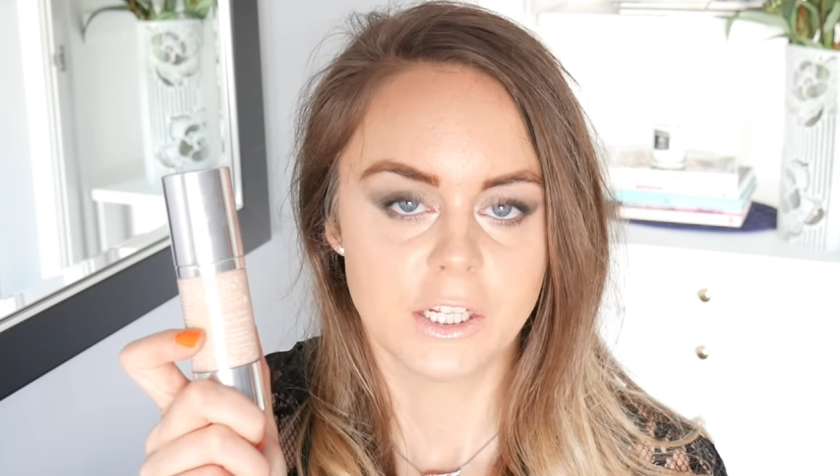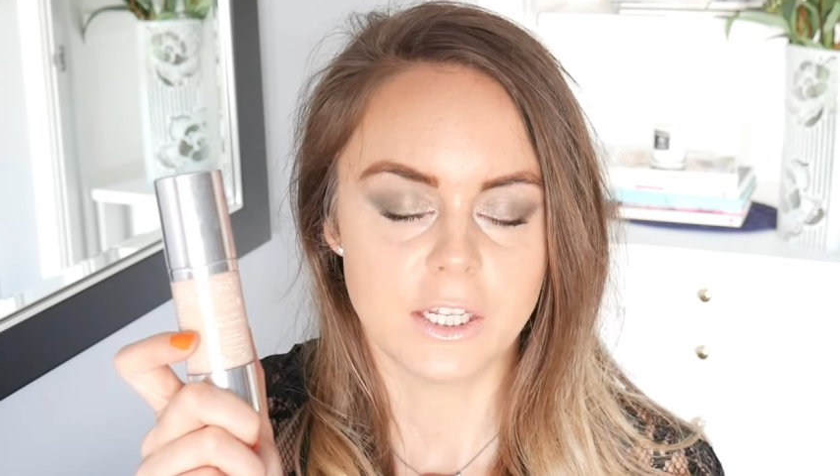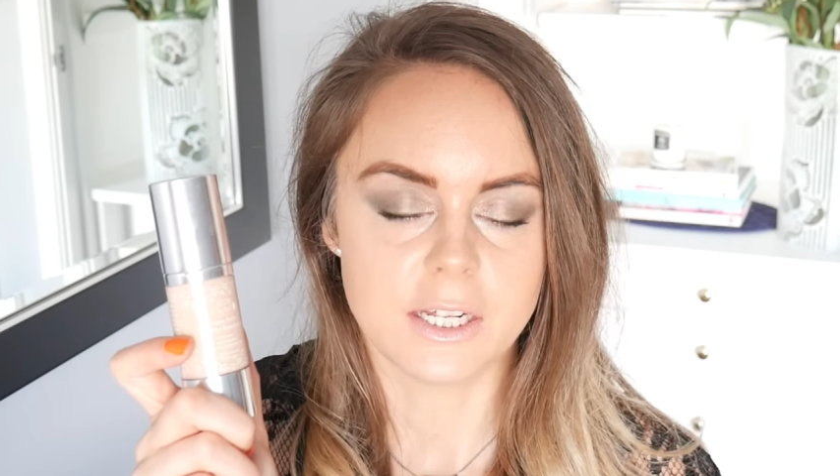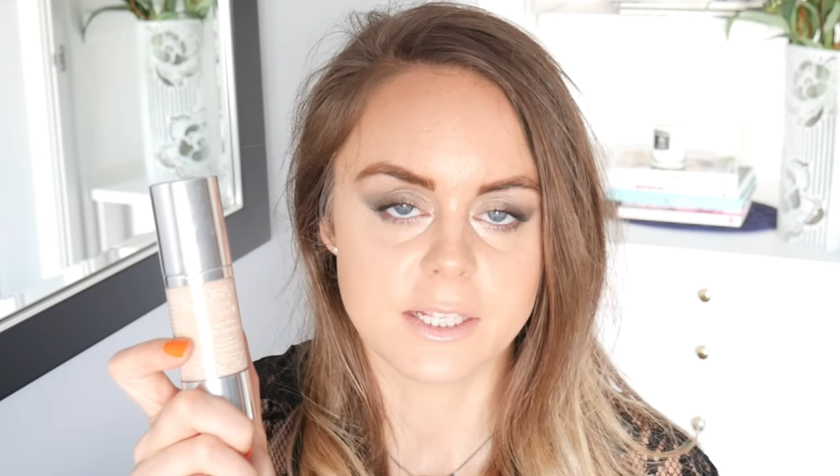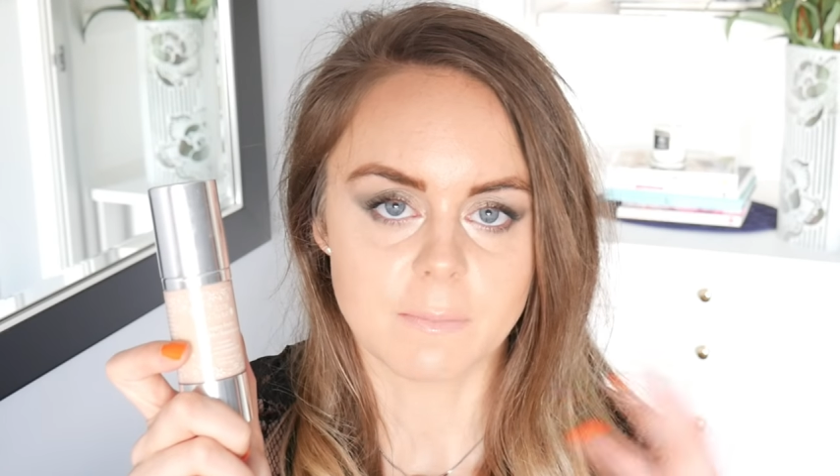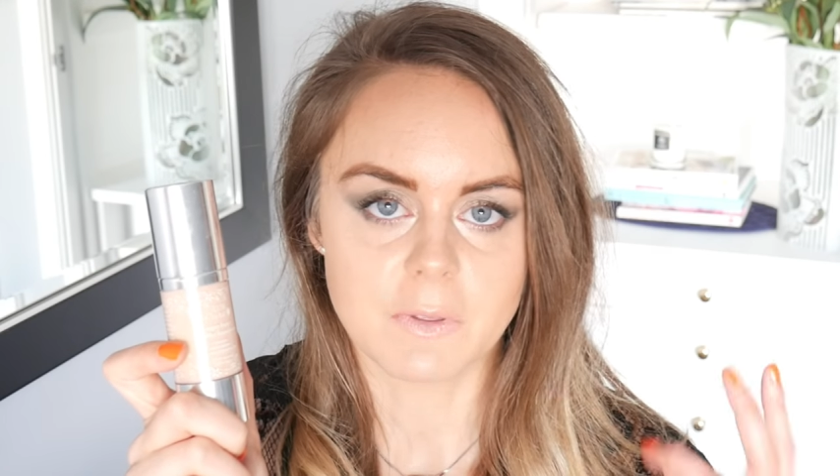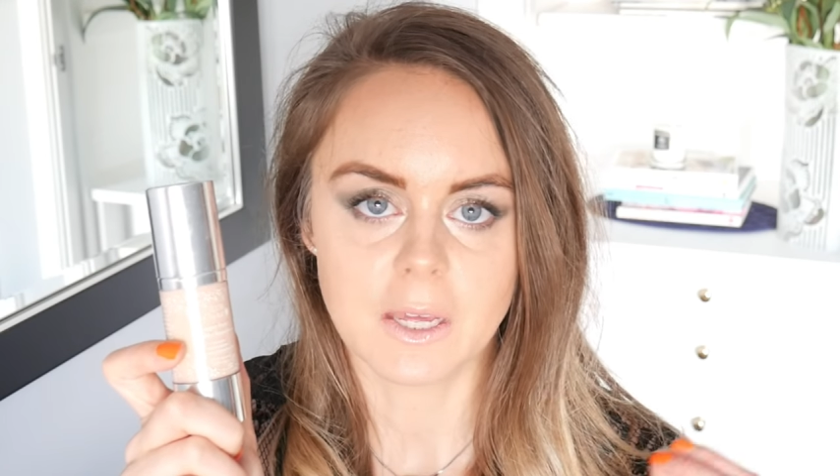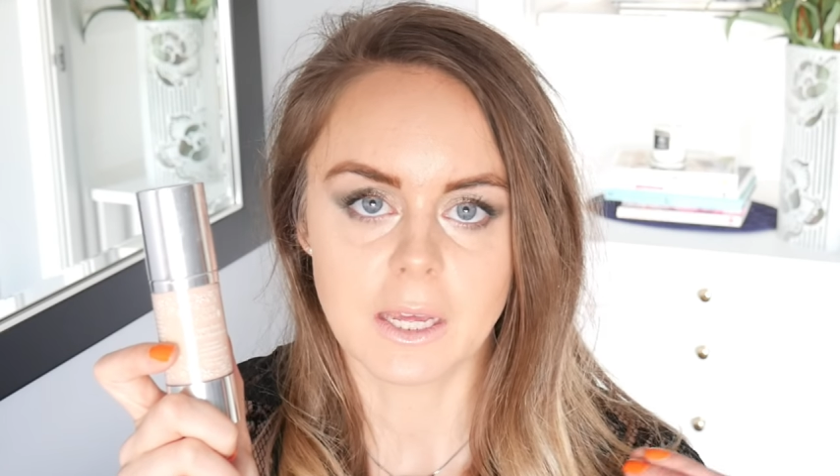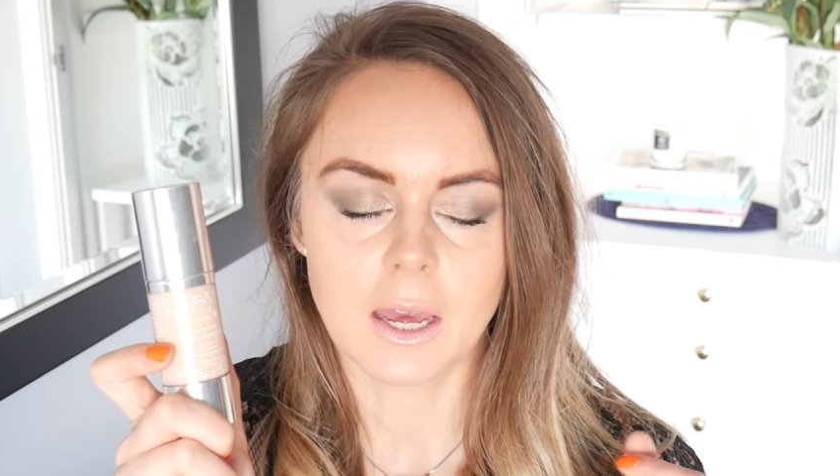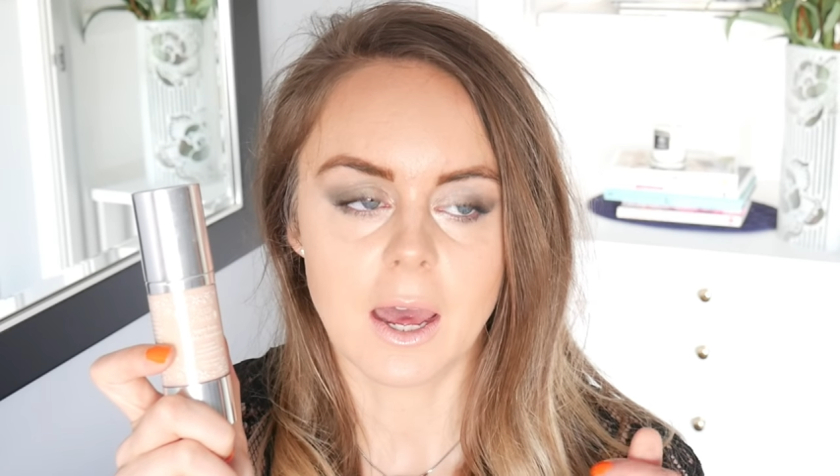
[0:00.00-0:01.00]
You need
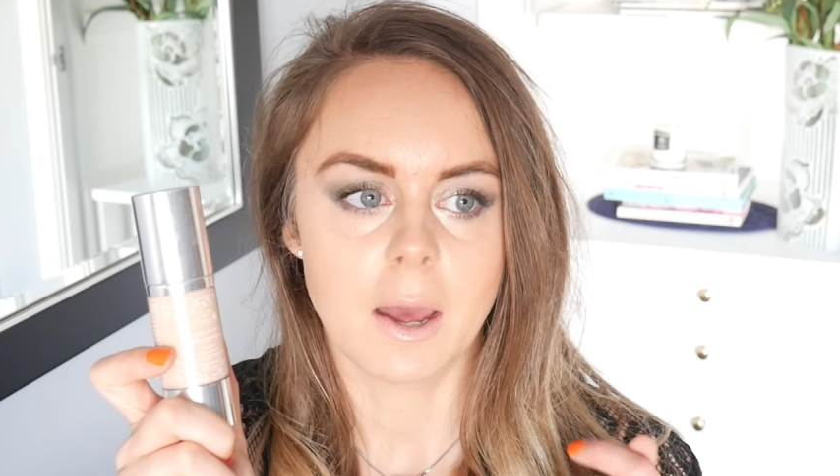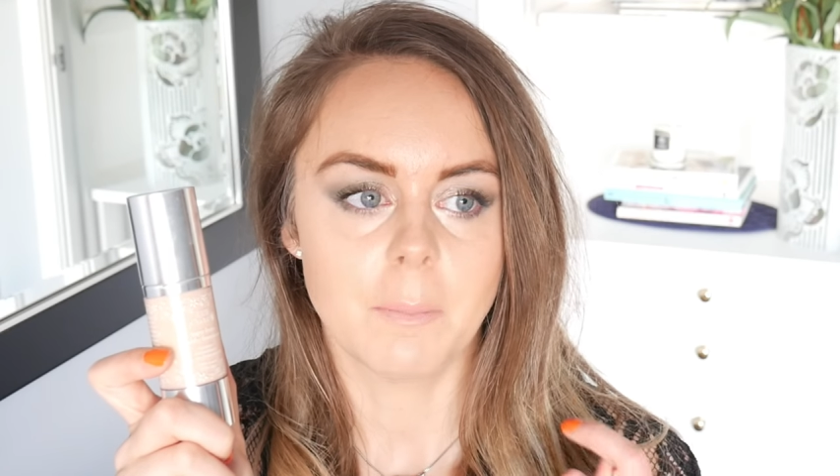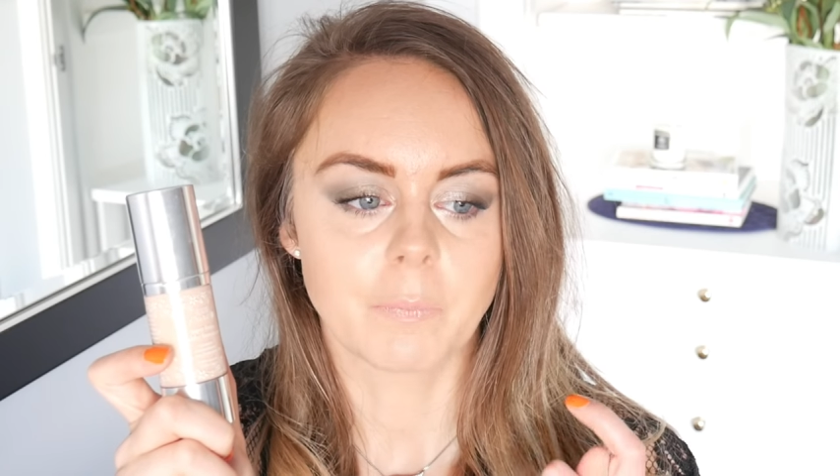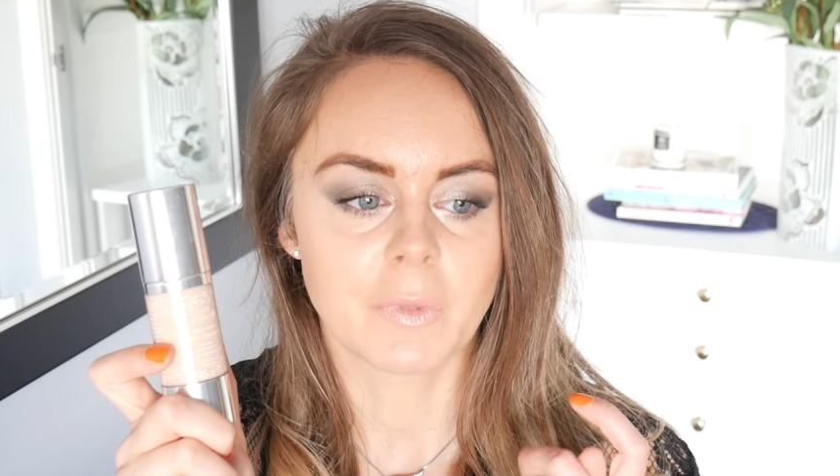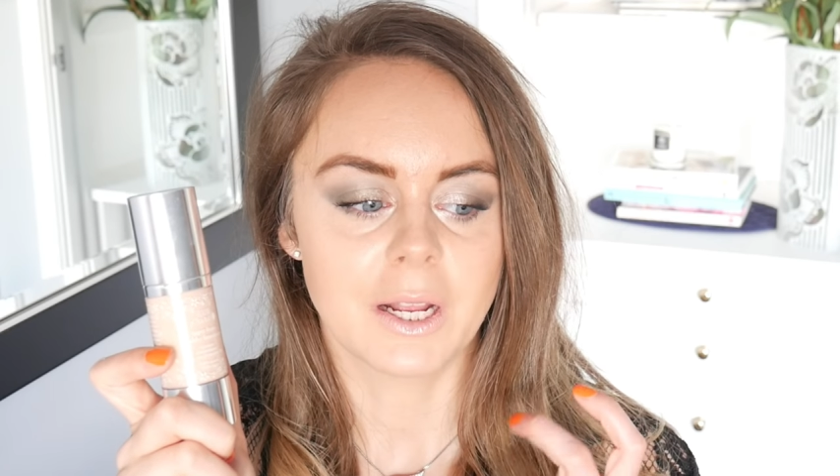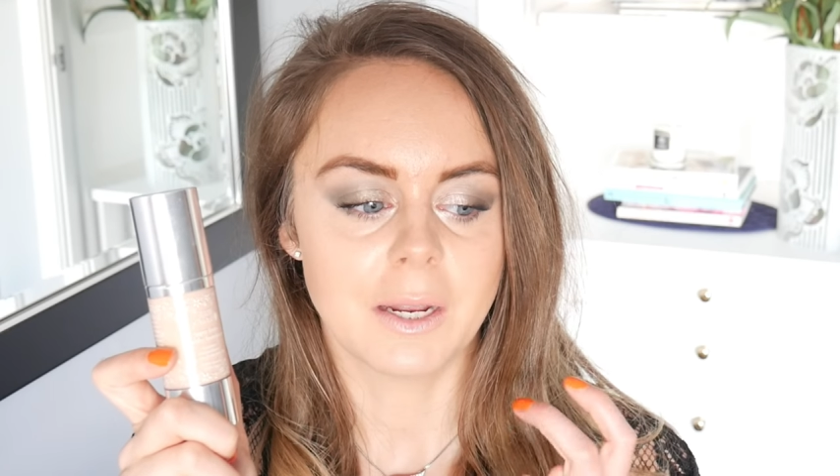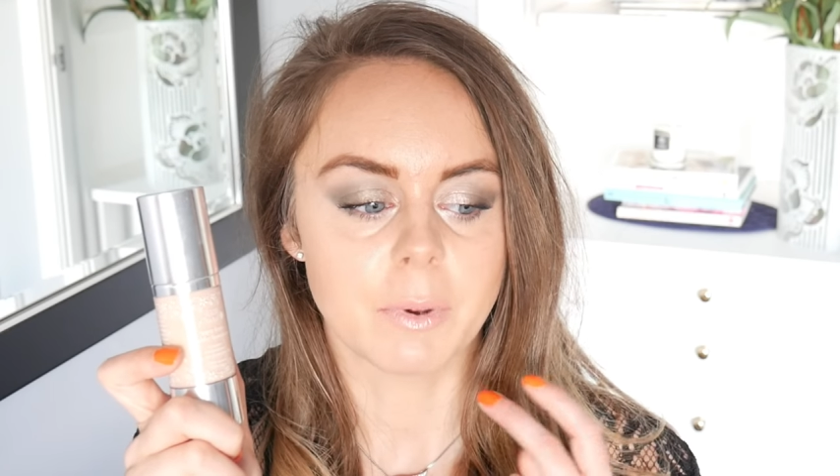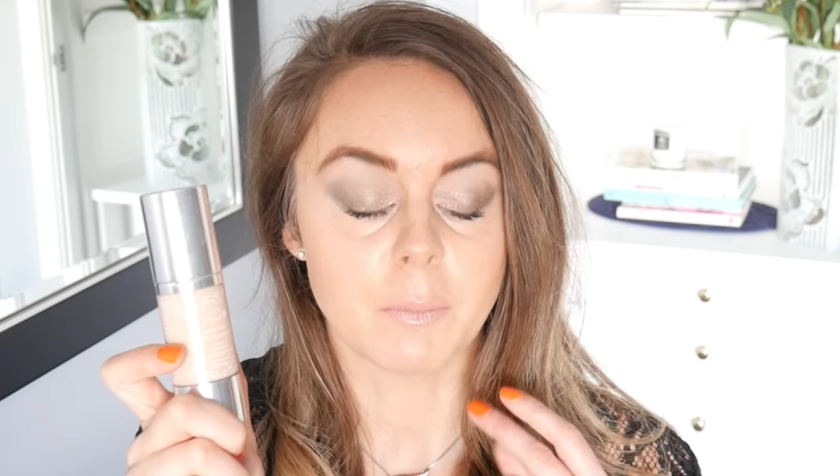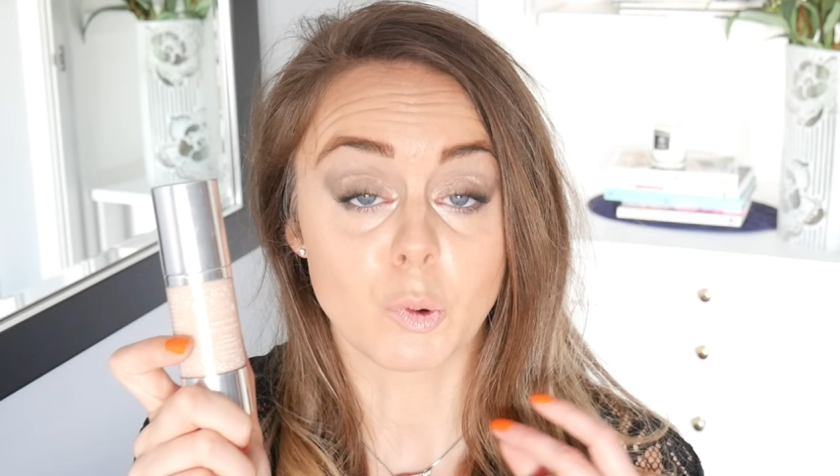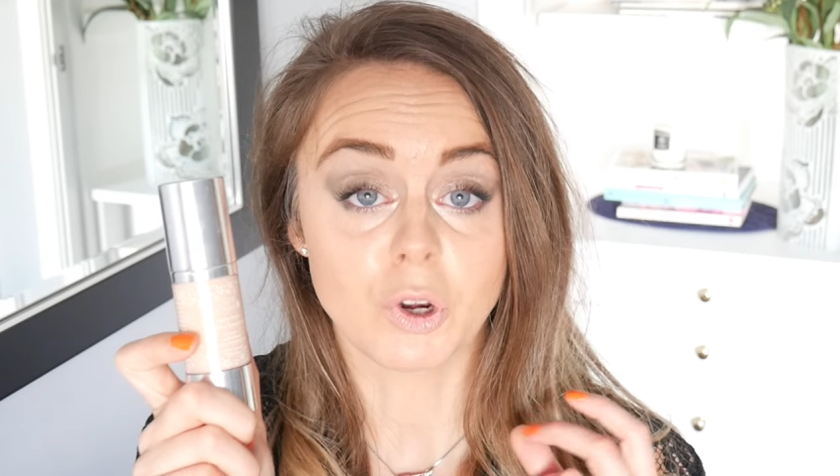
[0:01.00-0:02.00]
something a little
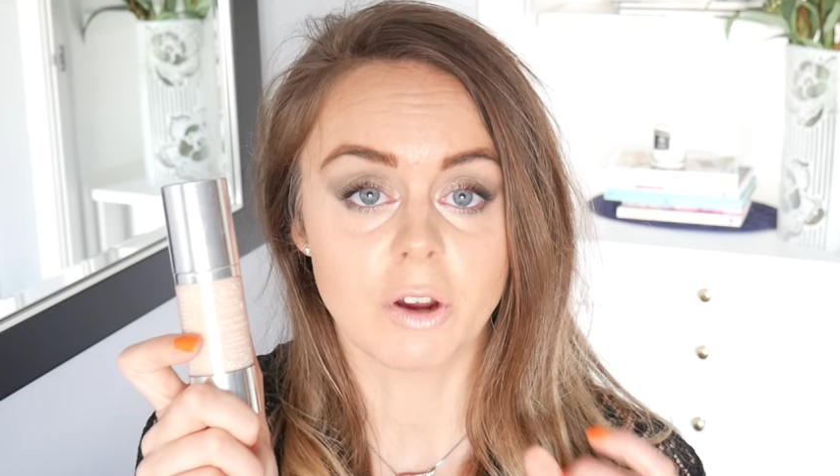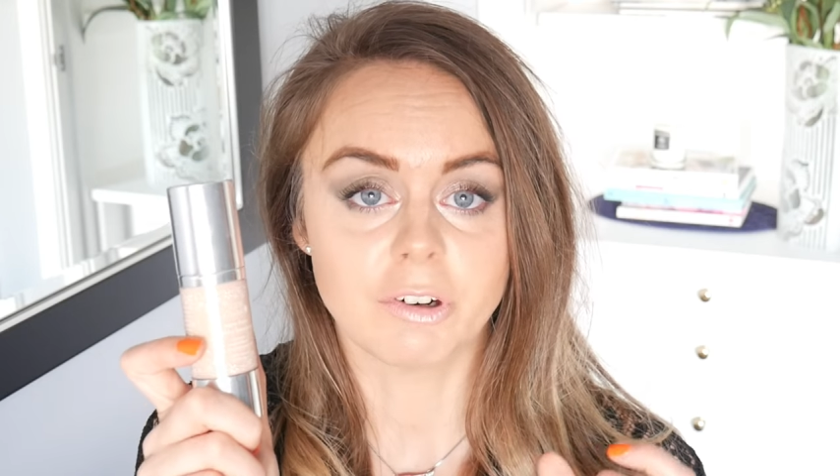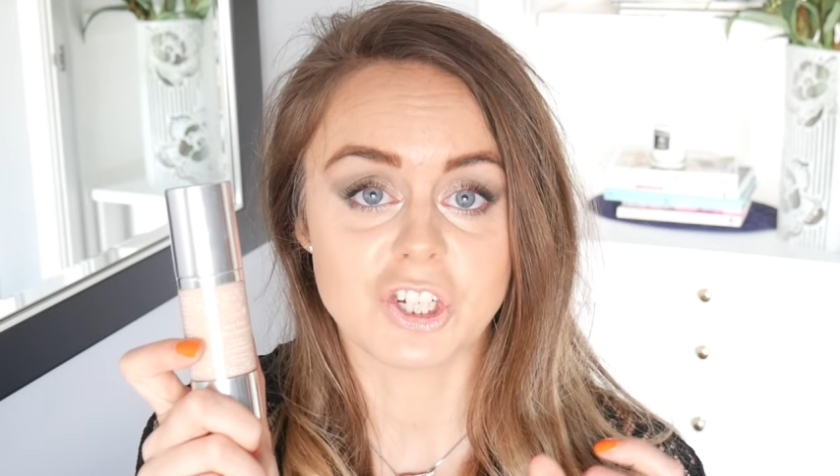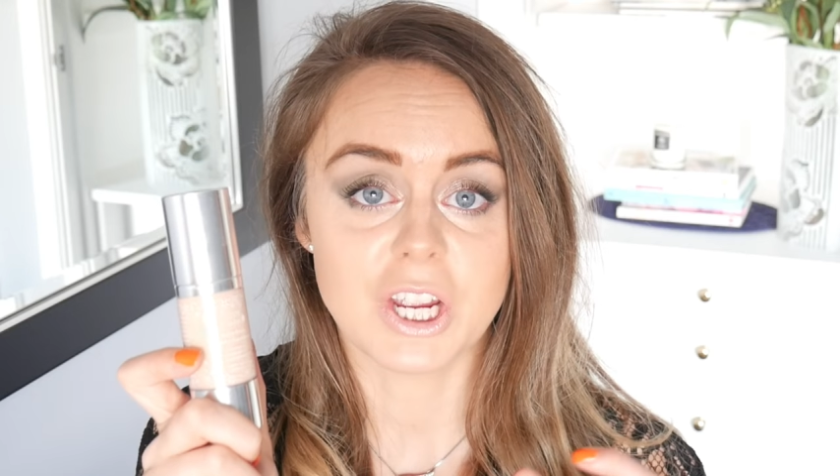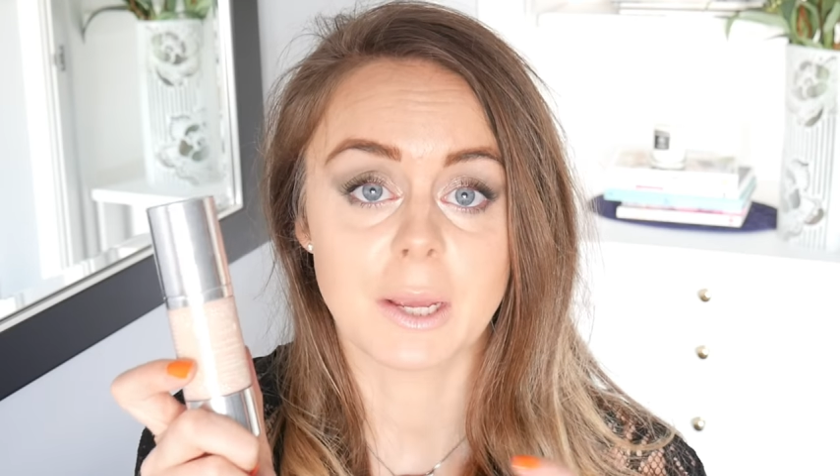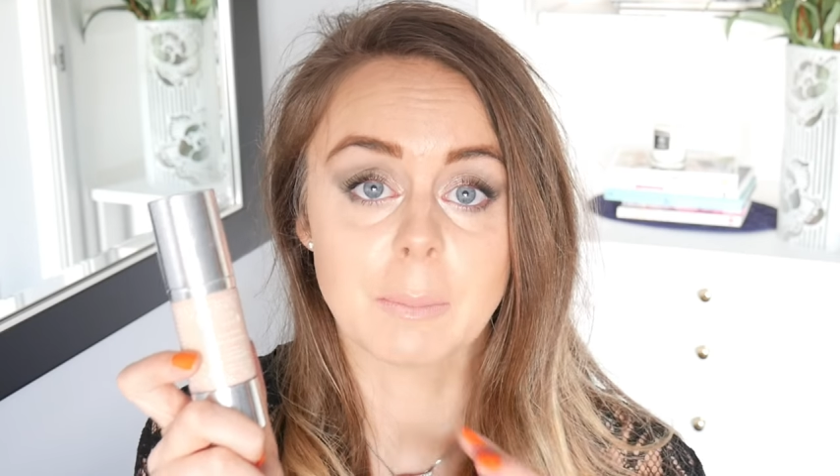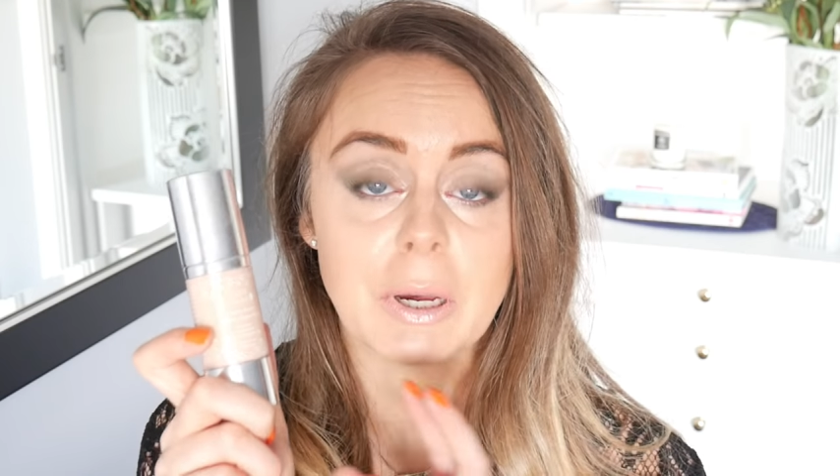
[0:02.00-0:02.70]
bit more nourishing,